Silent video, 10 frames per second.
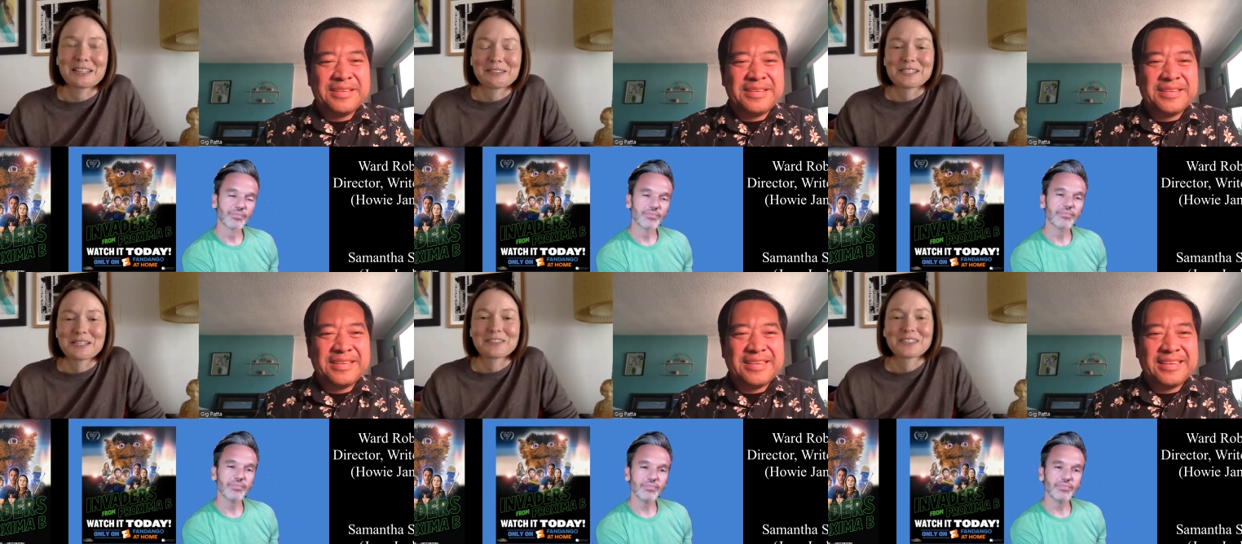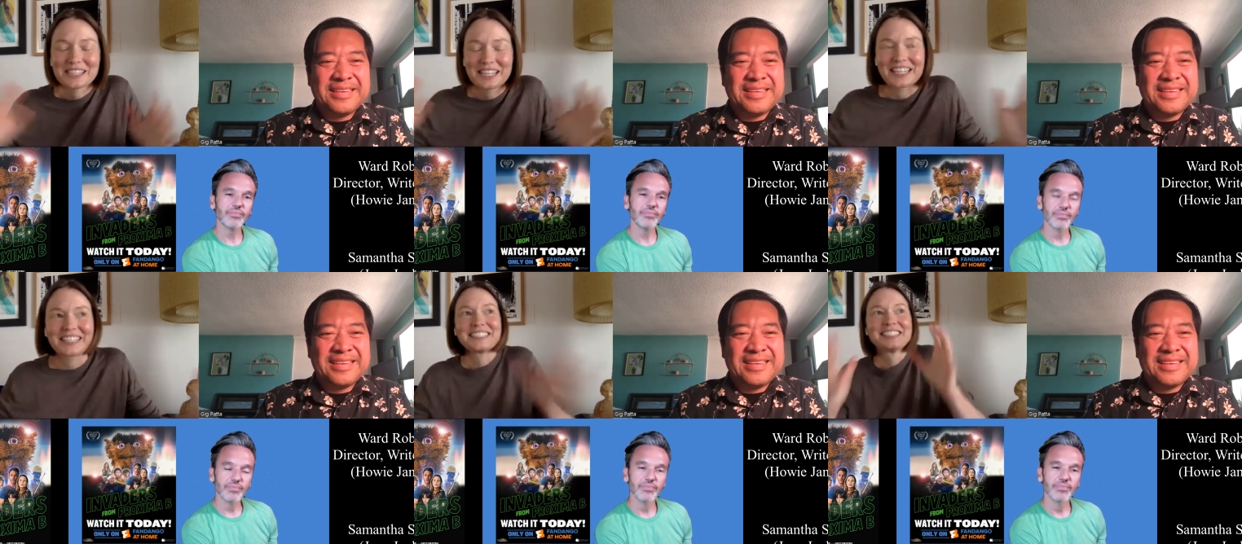Speaker 1: energy was
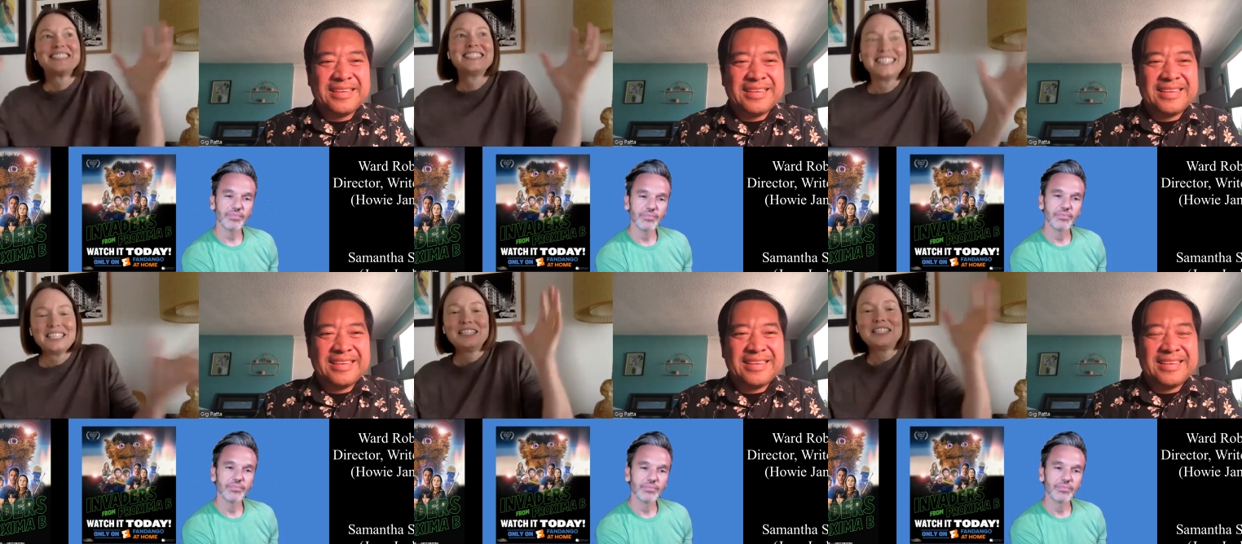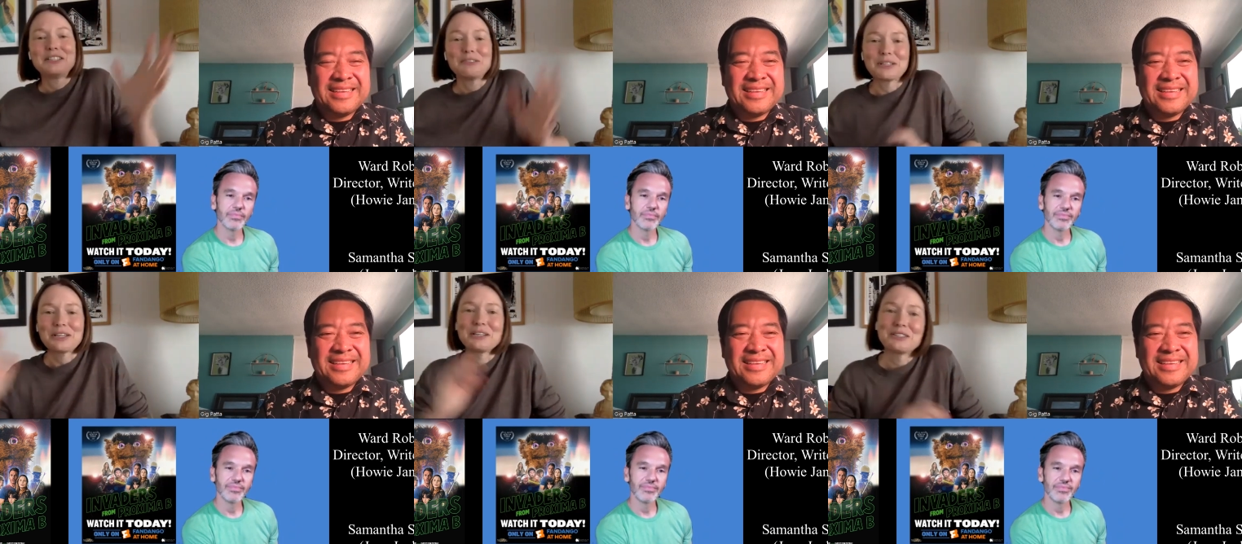like
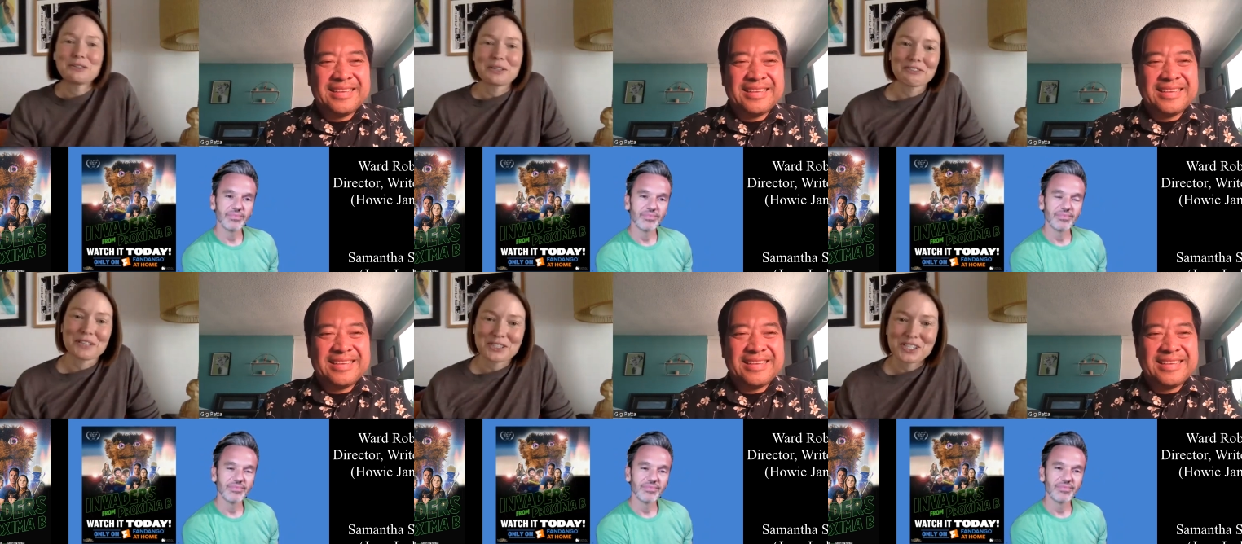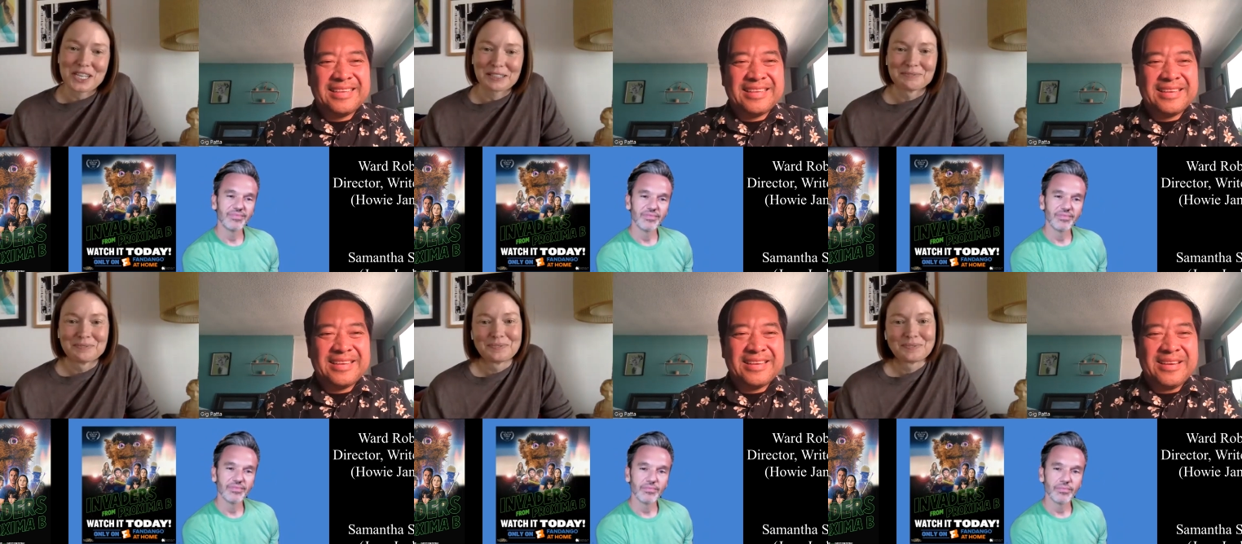newly, newly fleshed
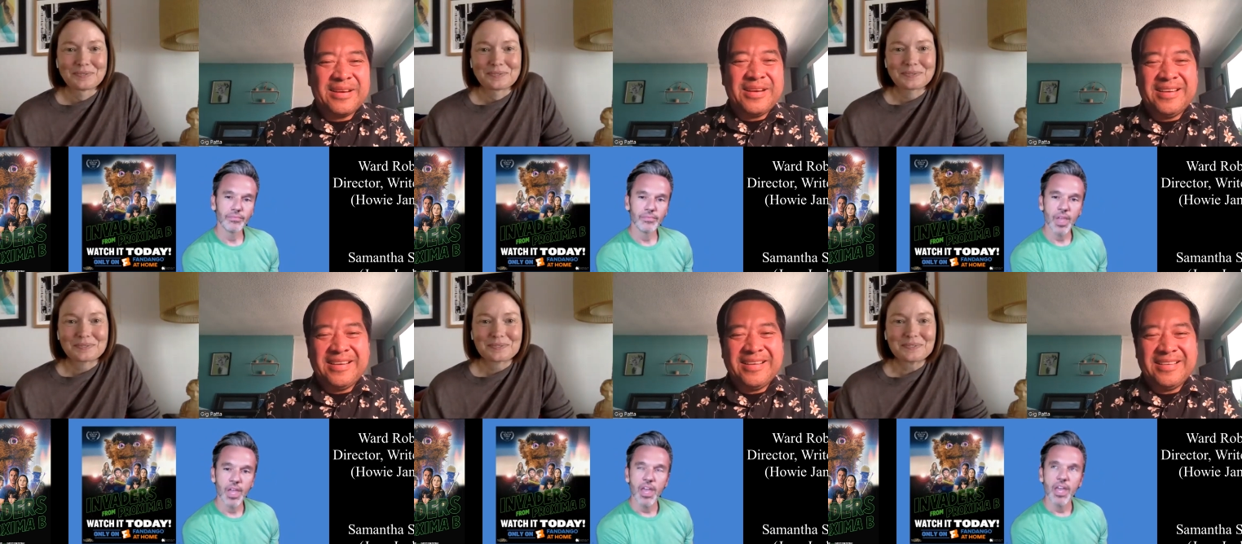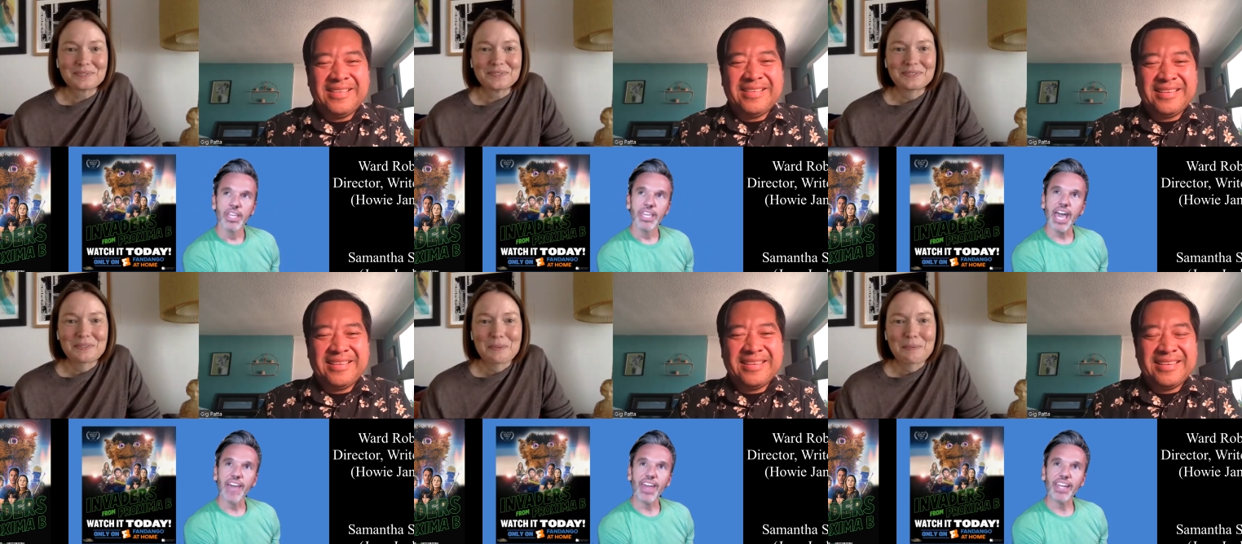in.
Speaker 2: Yeah,
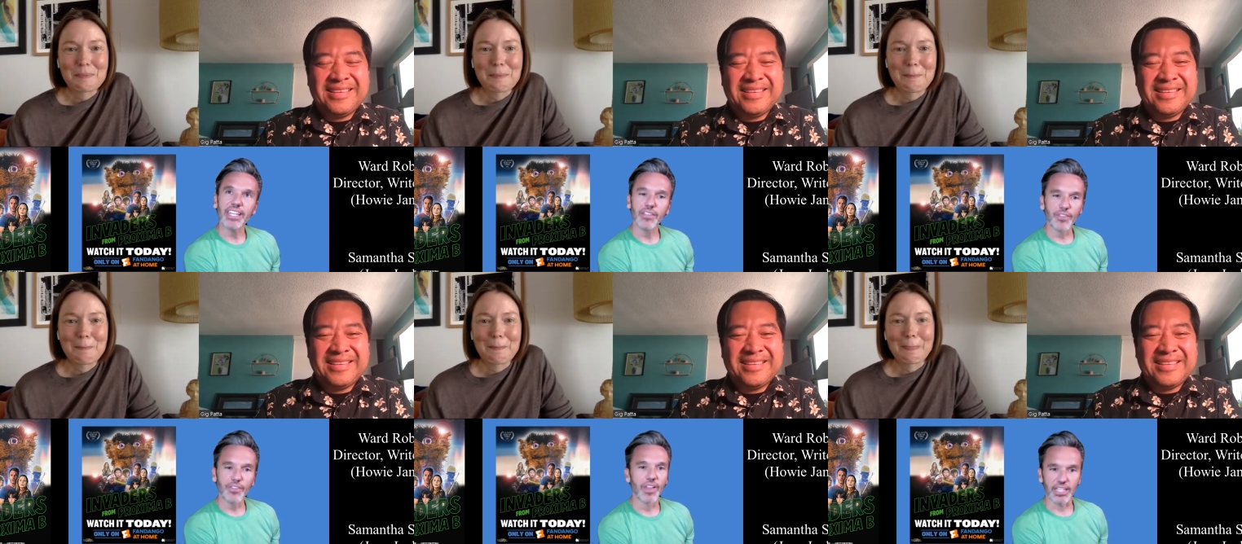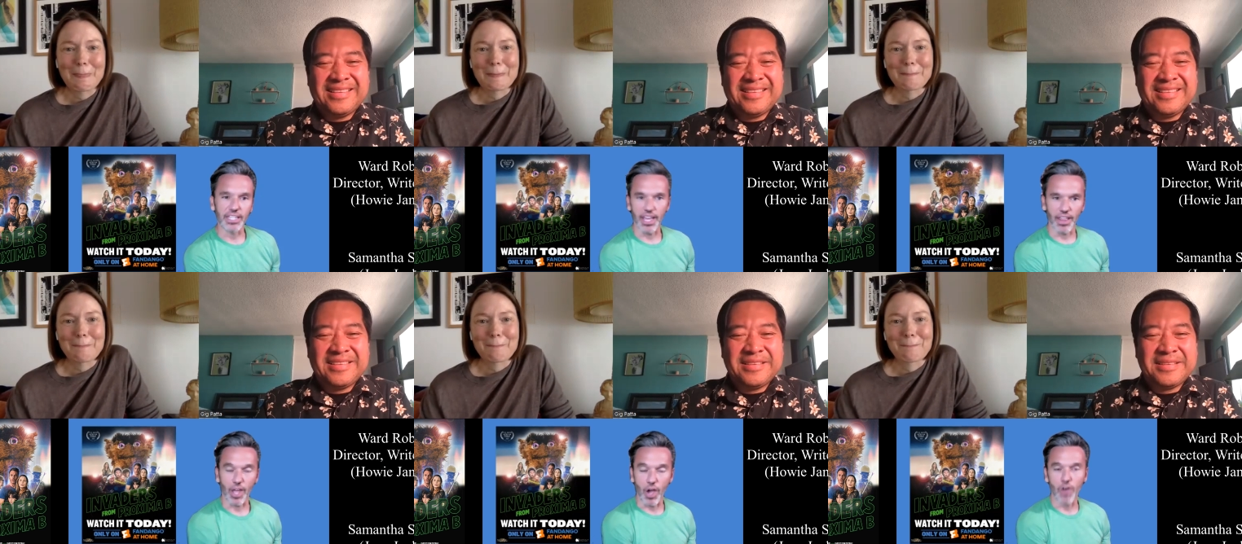that did feel like a day
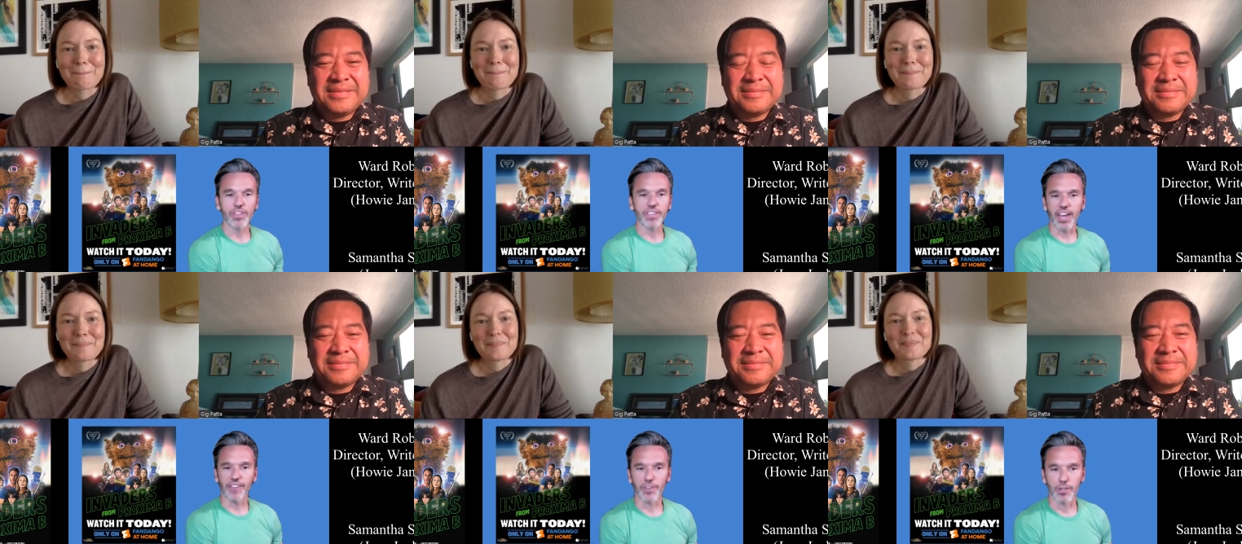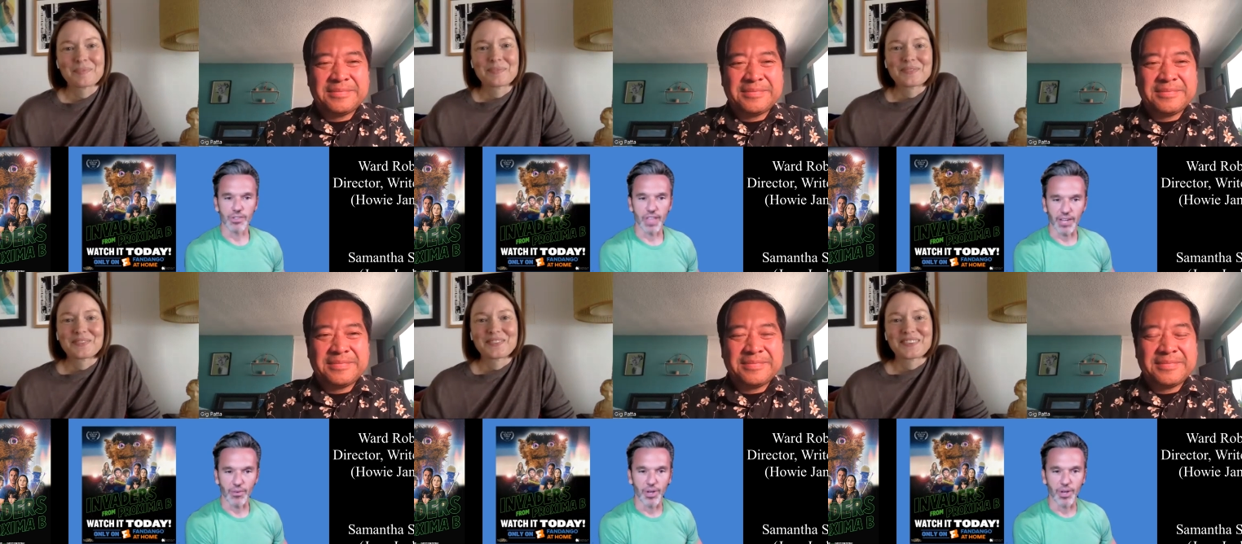like, oh, this kind of feels like
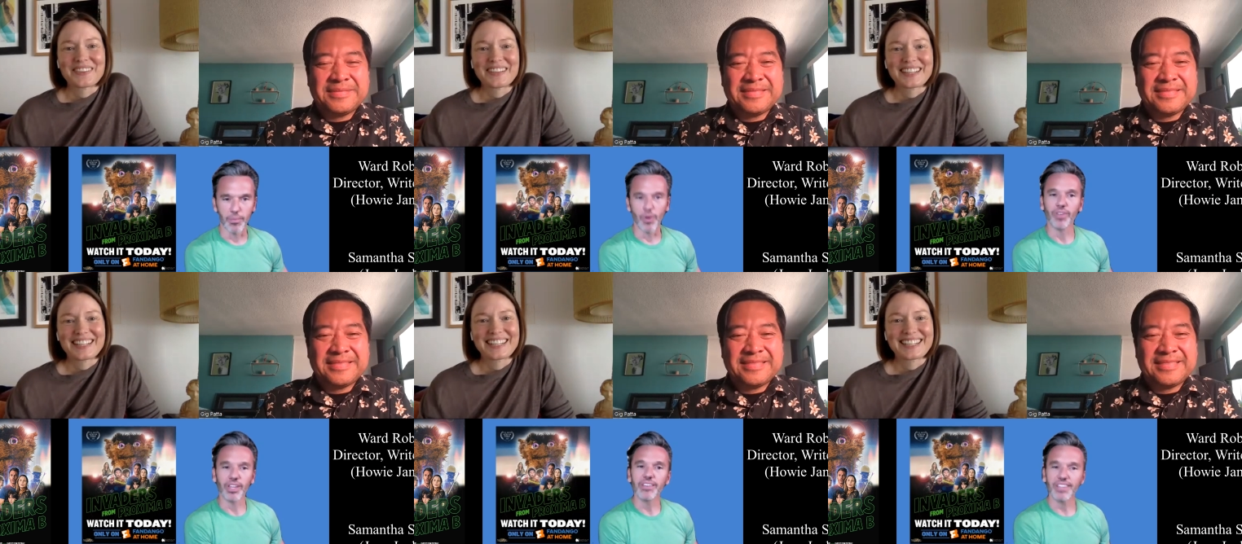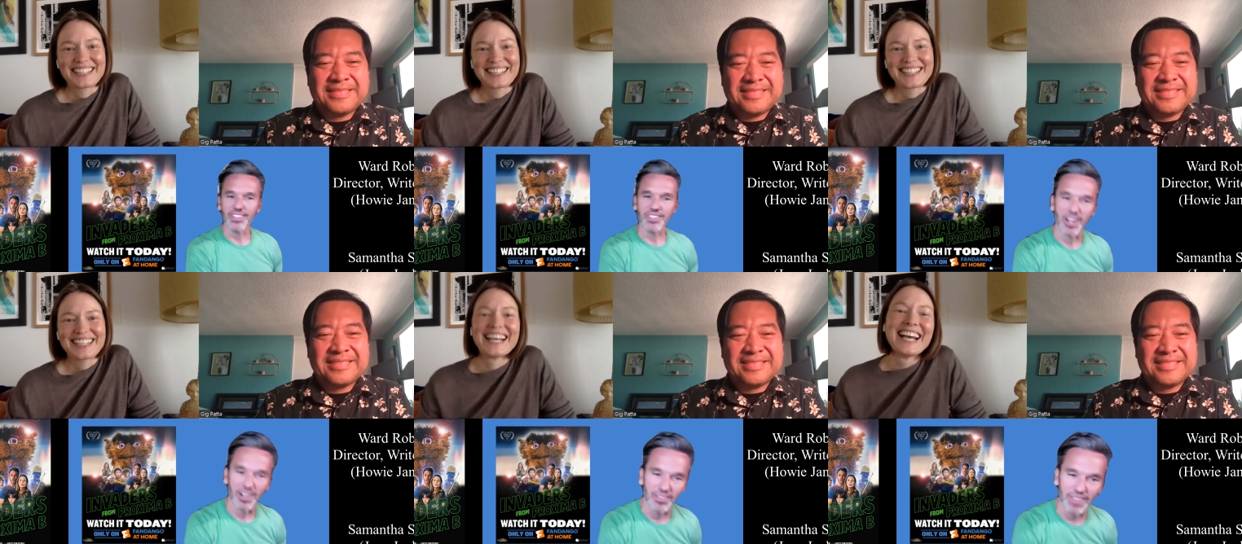a real movie, because
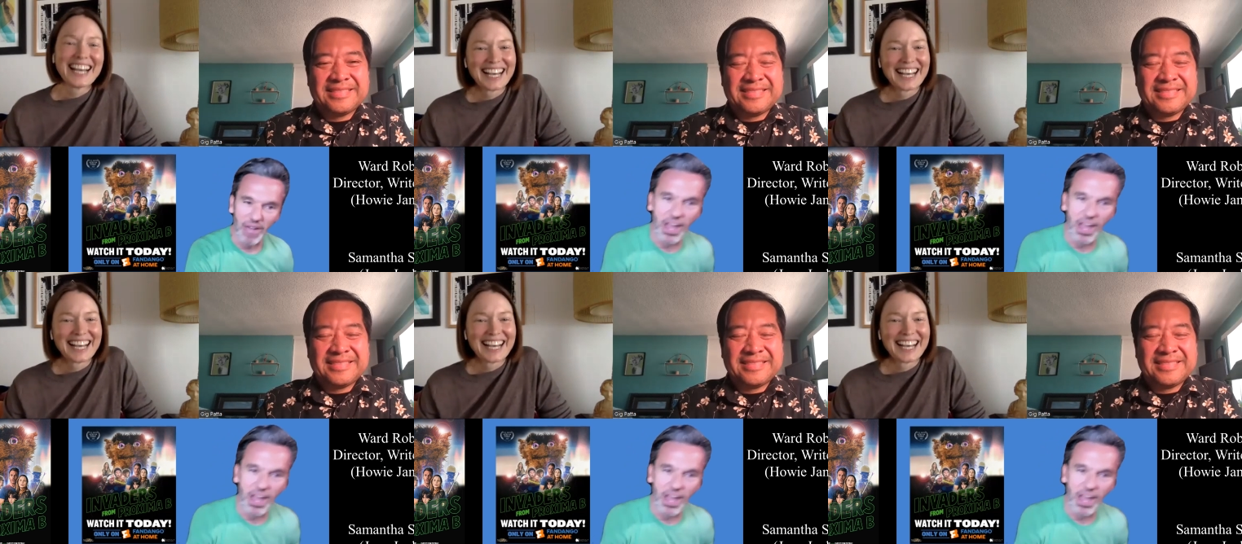there, that,